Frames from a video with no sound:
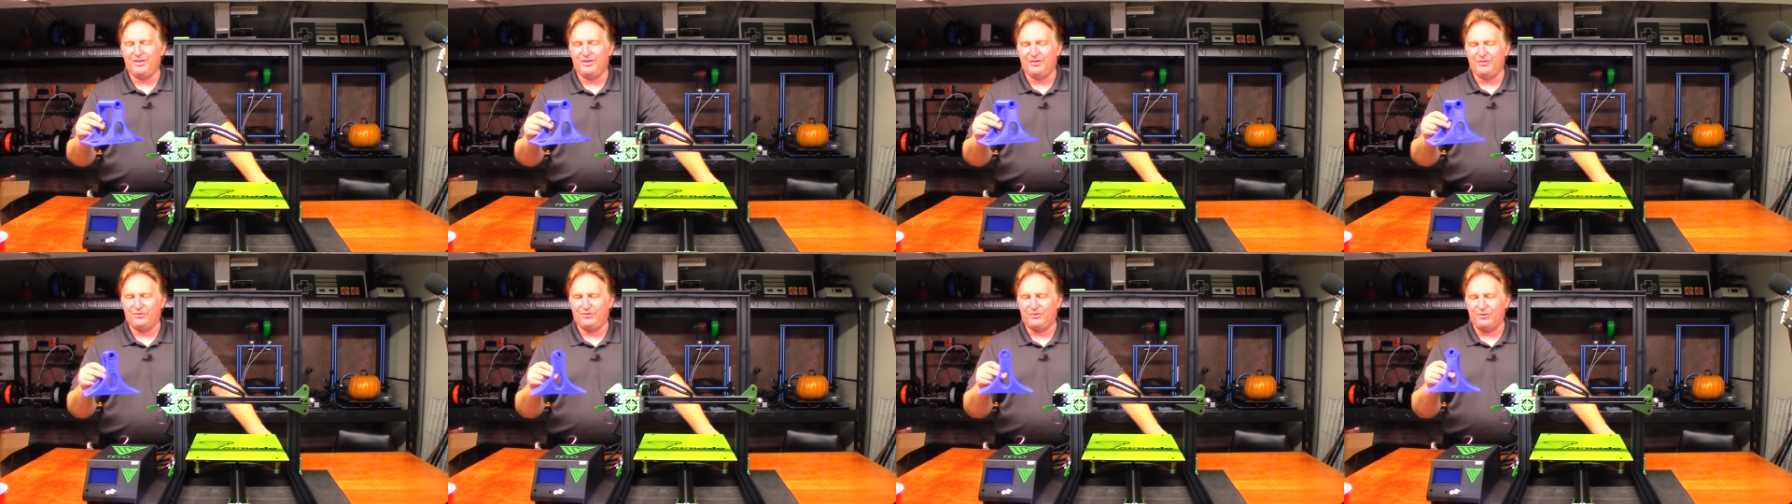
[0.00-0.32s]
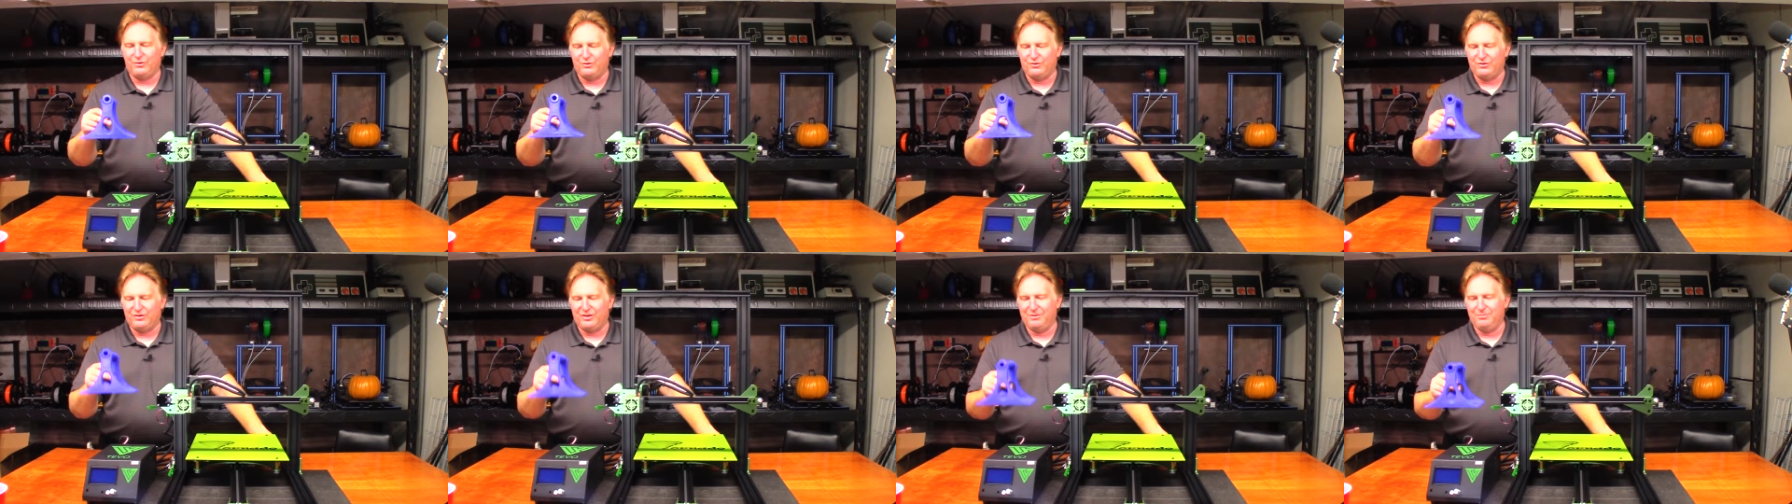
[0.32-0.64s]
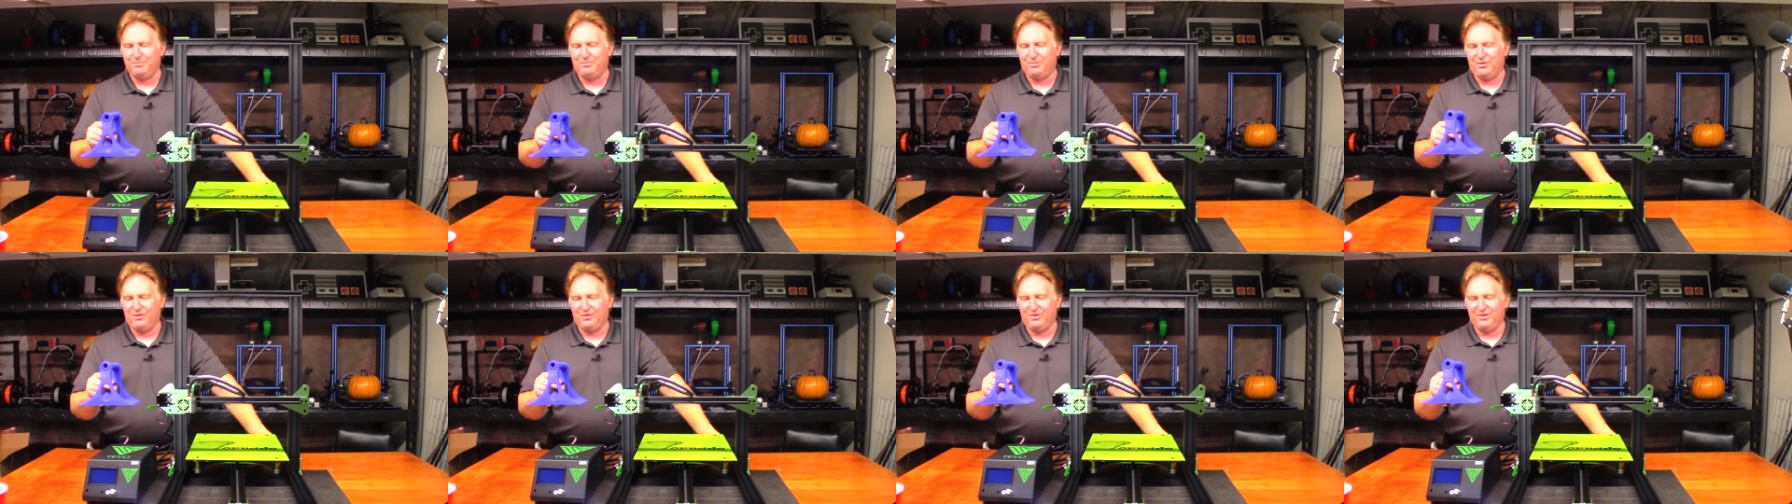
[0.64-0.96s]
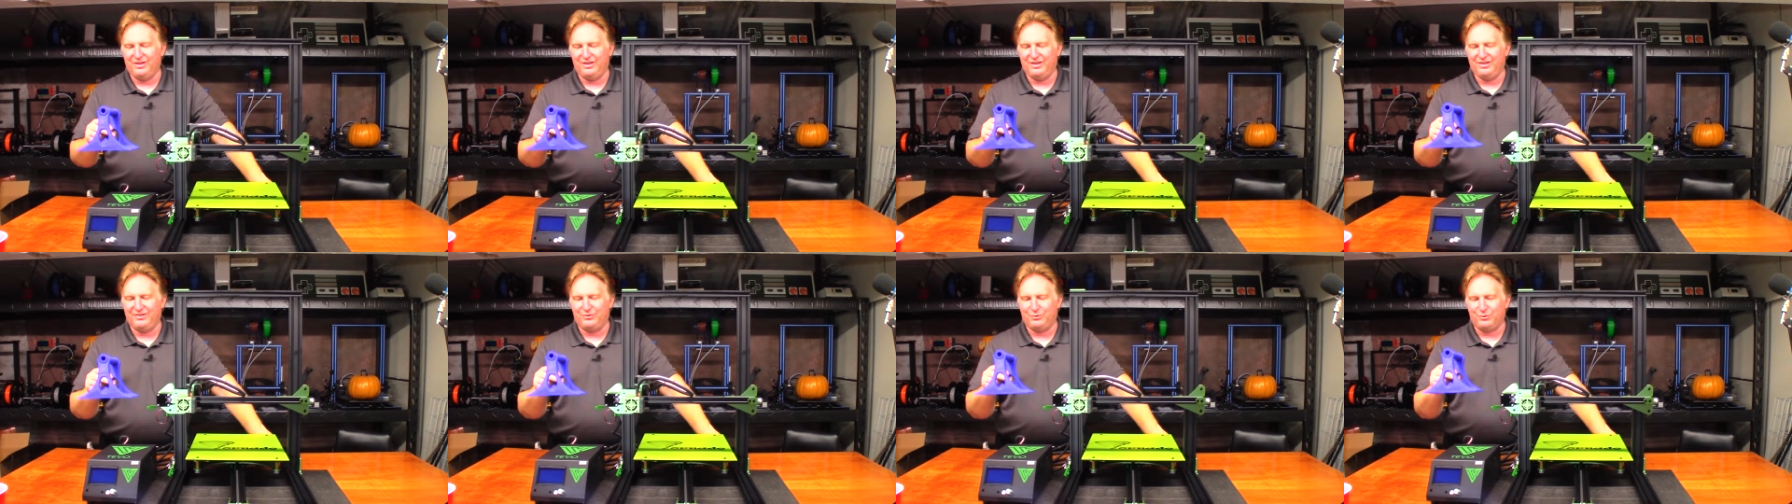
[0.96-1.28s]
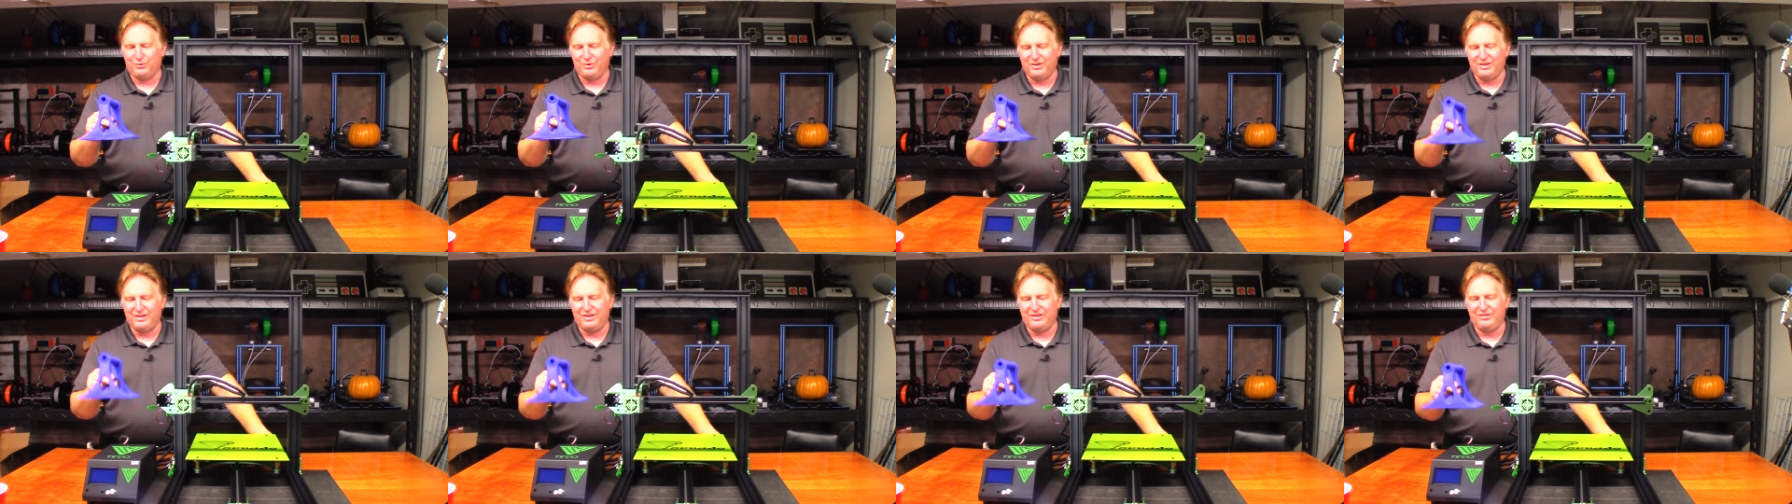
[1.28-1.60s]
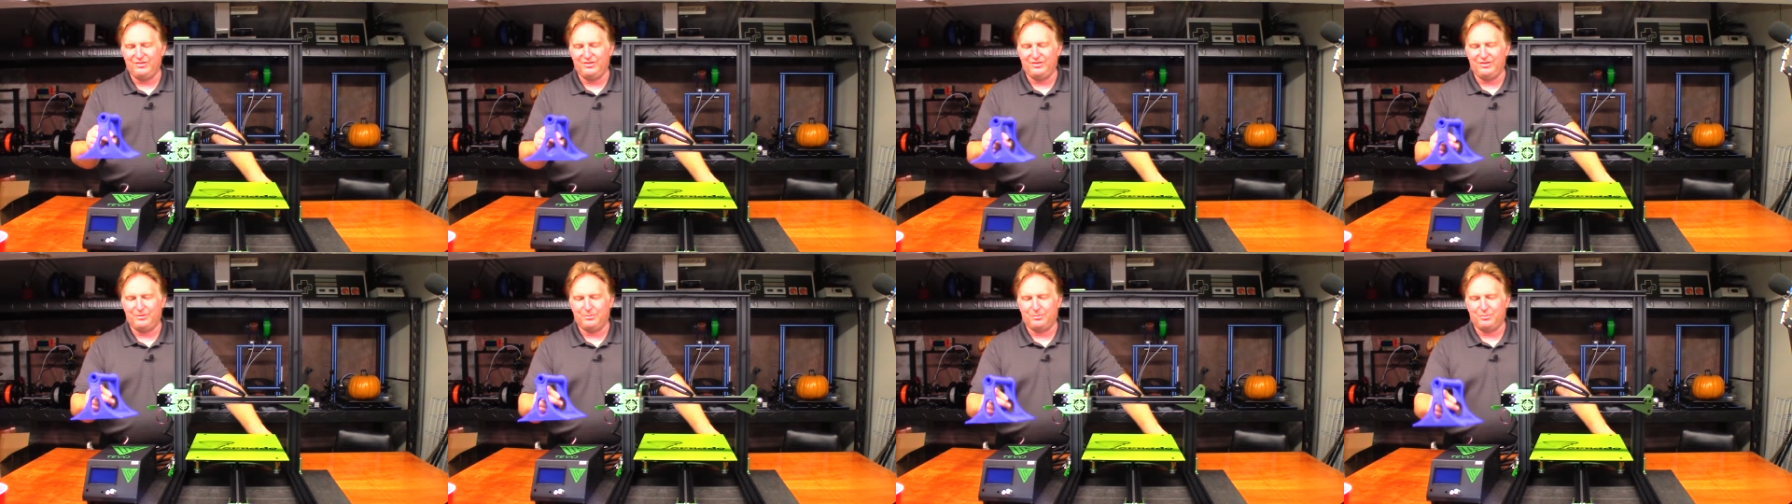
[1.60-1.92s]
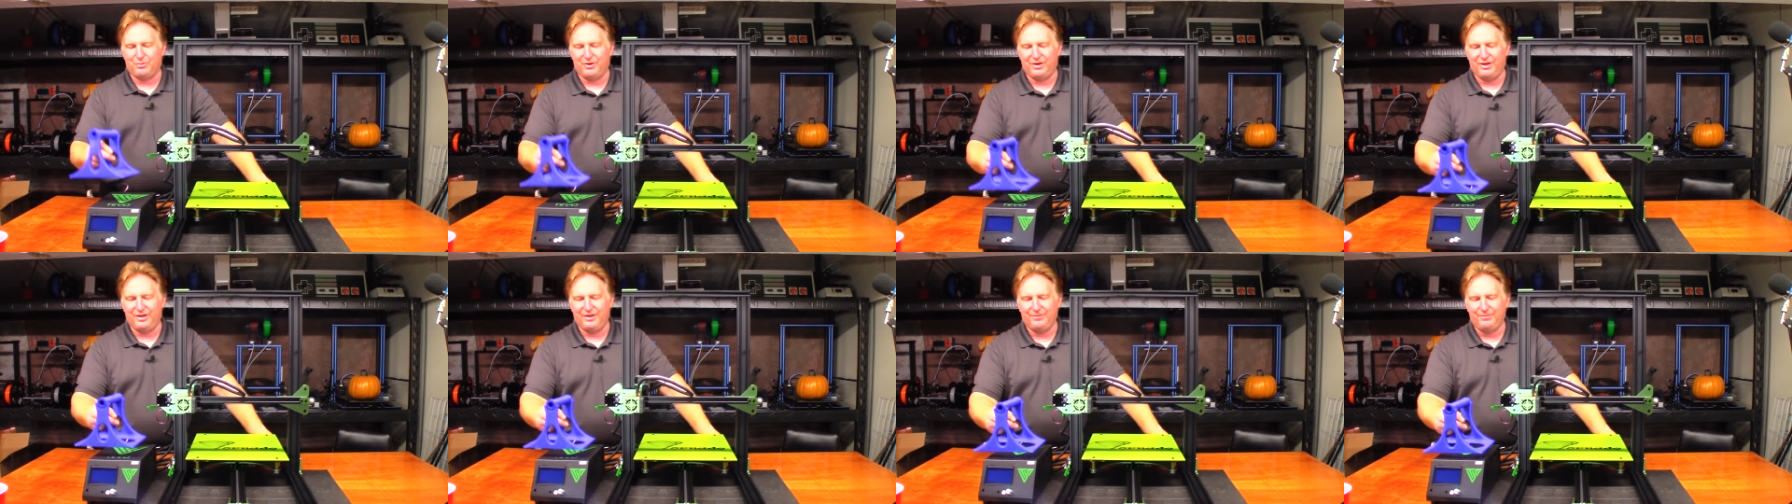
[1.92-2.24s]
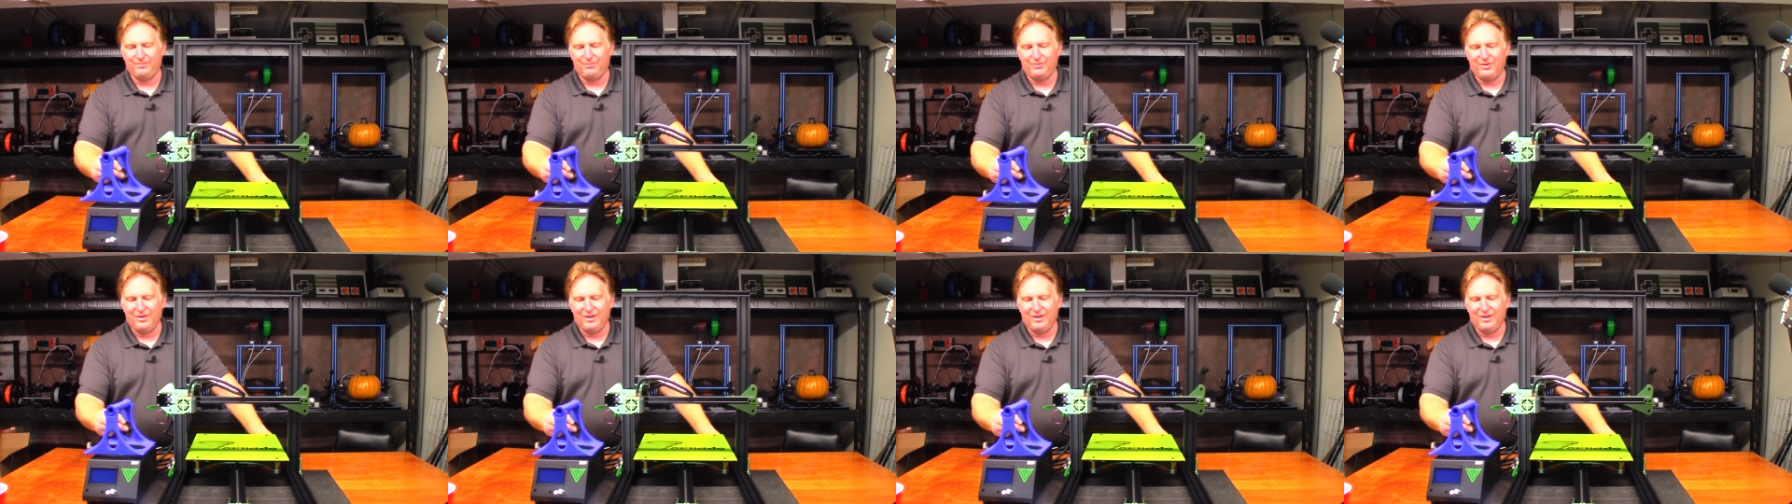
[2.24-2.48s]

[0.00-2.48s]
It's so simple and it's really easy to print.